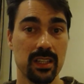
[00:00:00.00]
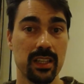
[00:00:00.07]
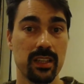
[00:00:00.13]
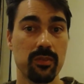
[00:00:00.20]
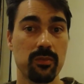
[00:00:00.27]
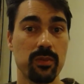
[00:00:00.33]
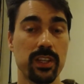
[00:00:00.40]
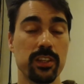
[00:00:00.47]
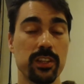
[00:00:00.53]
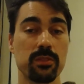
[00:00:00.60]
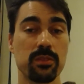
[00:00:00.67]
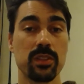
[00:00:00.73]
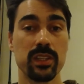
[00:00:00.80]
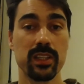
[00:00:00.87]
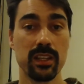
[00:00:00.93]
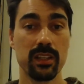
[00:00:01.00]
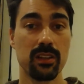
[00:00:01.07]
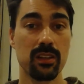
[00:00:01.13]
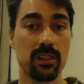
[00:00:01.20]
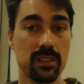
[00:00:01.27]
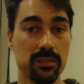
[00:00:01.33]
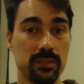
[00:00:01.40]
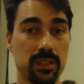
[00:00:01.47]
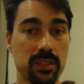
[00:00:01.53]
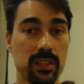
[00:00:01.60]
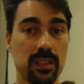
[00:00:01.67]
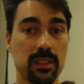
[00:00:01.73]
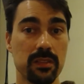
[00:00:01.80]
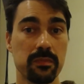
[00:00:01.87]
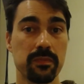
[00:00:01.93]
When you look at all of
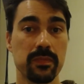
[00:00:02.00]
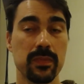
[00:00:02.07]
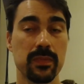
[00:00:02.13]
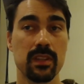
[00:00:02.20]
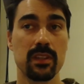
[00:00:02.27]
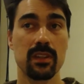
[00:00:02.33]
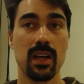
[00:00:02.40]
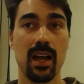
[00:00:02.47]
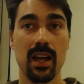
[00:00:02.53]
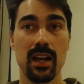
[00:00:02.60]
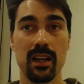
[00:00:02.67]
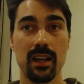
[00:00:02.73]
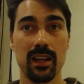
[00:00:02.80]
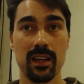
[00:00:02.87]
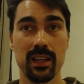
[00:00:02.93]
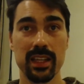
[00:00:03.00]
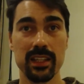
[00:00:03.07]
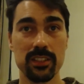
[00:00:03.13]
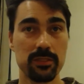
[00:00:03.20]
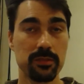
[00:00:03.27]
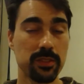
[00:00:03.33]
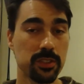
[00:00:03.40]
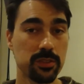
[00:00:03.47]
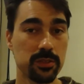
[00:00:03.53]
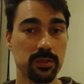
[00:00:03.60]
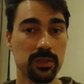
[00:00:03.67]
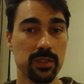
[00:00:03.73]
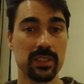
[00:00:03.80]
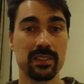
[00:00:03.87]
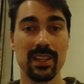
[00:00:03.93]
the interview,
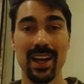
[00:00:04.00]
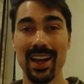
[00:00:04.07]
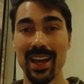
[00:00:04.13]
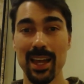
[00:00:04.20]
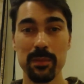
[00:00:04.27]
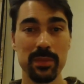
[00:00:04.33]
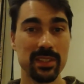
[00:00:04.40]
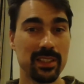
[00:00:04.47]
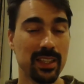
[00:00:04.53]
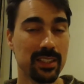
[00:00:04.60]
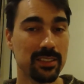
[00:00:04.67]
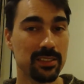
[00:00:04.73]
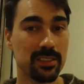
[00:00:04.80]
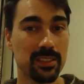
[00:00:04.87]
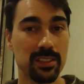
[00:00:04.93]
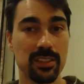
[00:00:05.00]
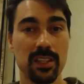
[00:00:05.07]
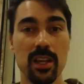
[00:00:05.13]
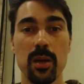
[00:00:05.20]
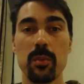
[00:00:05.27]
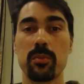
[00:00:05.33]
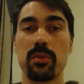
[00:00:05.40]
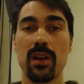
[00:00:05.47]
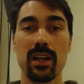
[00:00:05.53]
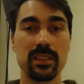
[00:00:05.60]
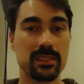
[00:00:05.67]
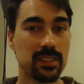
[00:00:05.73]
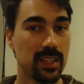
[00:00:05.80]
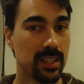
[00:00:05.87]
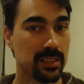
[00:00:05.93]
the time it takes to
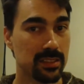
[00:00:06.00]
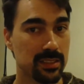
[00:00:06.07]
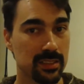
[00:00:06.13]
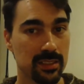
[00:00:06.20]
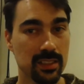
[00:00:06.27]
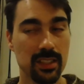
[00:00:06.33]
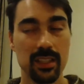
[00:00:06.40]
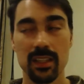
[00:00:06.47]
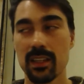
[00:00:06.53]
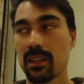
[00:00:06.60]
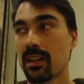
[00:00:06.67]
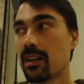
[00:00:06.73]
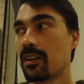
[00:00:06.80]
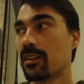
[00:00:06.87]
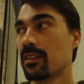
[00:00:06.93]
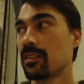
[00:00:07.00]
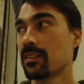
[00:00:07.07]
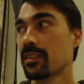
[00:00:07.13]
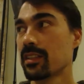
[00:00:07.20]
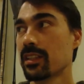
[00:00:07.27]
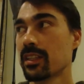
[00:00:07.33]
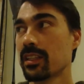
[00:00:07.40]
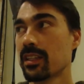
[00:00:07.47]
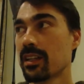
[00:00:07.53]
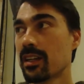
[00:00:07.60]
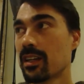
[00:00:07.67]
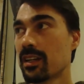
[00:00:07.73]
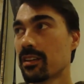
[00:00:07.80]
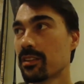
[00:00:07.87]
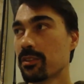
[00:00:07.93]
process all
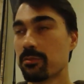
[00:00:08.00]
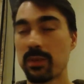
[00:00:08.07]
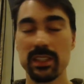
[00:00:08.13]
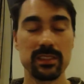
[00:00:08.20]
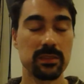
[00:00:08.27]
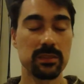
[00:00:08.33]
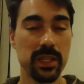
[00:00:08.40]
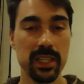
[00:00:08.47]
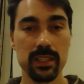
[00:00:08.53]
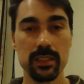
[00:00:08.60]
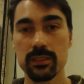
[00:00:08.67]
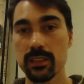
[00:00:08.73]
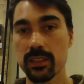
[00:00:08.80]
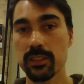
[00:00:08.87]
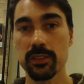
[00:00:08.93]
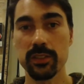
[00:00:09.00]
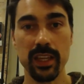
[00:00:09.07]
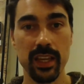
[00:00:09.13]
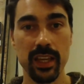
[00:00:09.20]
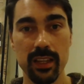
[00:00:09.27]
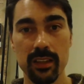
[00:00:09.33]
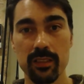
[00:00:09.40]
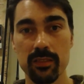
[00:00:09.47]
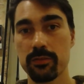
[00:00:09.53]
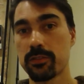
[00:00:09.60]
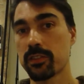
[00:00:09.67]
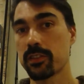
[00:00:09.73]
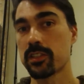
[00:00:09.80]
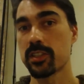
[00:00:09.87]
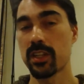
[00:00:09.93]
the resumes that you get for
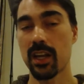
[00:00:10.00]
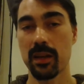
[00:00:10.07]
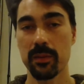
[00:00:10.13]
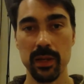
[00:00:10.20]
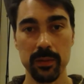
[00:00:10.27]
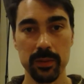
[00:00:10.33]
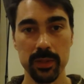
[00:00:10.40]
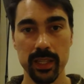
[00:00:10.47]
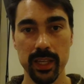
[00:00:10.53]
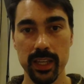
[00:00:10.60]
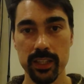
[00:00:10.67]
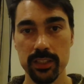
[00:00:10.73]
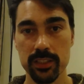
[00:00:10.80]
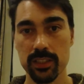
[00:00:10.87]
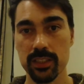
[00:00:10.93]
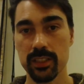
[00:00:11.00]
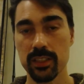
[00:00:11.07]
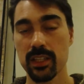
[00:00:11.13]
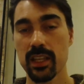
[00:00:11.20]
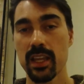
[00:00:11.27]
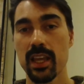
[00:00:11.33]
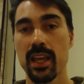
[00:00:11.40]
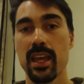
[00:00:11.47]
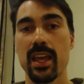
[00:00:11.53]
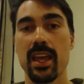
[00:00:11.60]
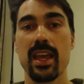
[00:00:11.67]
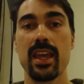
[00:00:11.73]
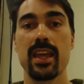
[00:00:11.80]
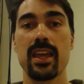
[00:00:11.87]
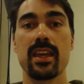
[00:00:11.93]
your job application,
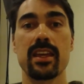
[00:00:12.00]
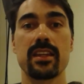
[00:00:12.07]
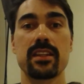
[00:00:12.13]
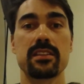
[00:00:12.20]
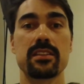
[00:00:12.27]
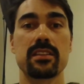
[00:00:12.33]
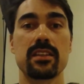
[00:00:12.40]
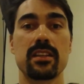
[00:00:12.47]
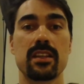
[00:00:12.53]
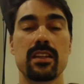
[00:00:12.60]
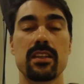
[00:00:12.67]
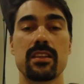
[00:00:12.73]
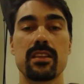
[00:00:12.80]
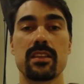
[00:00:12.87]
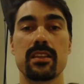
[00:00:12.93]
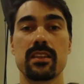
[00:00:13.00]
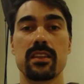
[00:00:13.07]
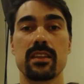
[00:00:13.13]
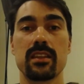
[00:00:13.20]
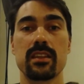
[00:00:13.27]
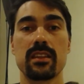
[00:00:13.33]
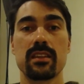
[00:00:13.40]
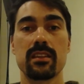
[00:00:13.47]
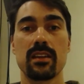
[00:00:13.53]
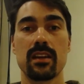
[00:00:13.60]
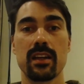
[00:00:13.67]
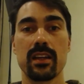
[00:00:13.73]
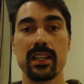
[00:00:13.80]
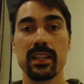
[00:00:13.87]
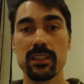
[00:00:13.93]
and the
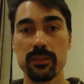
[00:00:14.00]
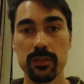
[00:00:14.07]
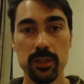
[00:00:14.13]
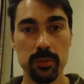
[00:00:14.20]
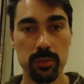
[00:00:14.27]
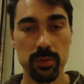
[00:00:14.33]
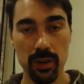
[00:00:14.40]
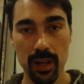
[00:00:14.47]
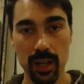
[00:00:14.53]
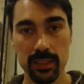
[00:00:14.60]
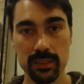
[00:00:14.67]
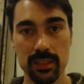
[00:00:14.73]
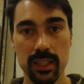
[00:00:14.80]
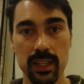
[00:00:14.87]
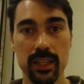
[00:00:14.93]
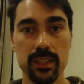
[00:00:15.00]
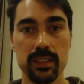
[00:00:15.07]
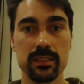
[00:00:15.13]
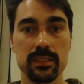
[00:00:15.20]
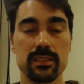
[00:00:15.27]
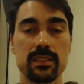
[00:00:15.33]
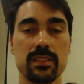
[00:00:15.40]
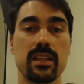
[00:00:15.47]
interview process,